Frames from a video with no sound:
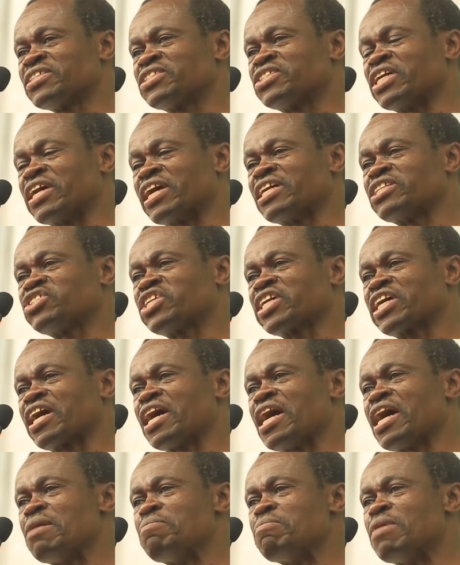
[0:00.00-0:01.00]
Seretse
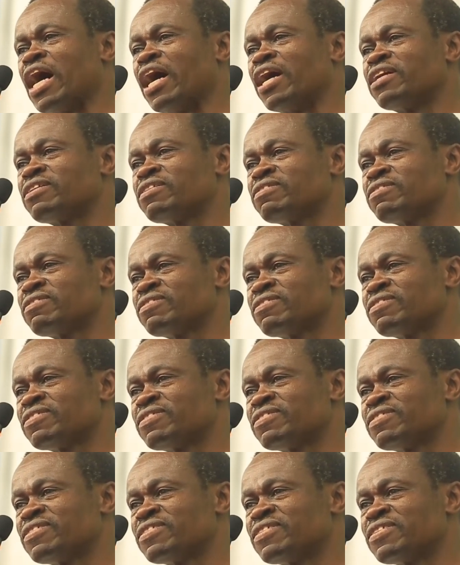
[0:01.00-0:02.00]
Khama.
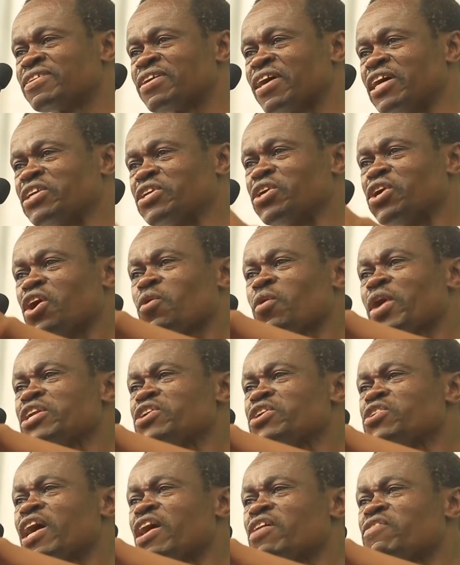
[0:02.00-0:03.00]
And you know,
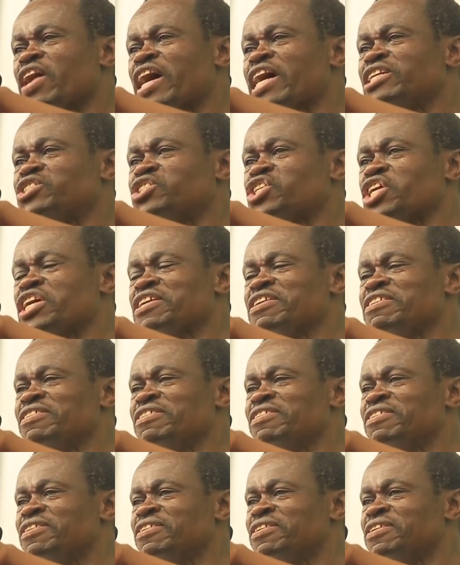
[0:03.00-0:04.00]
when you have
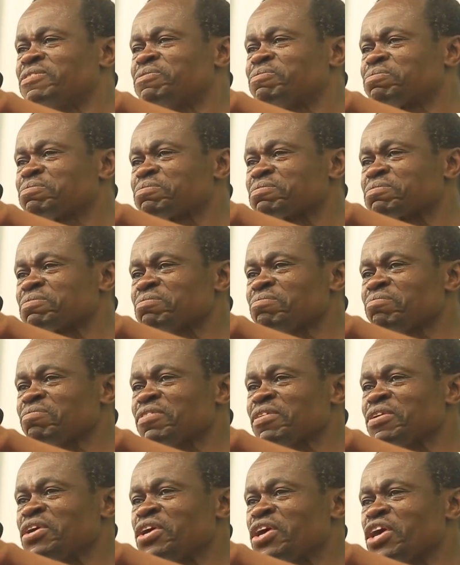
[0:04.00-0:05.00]
hygiene,
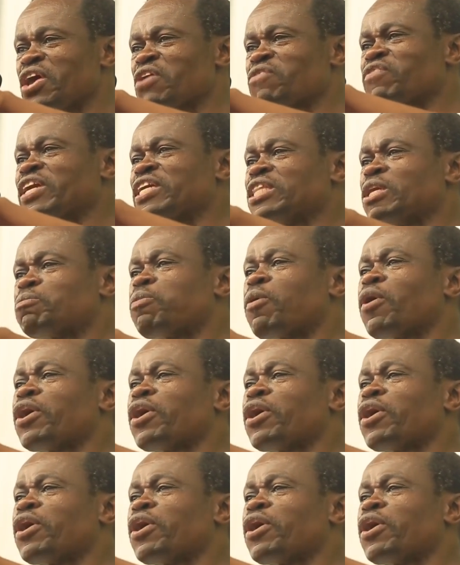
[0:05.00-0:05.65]
even the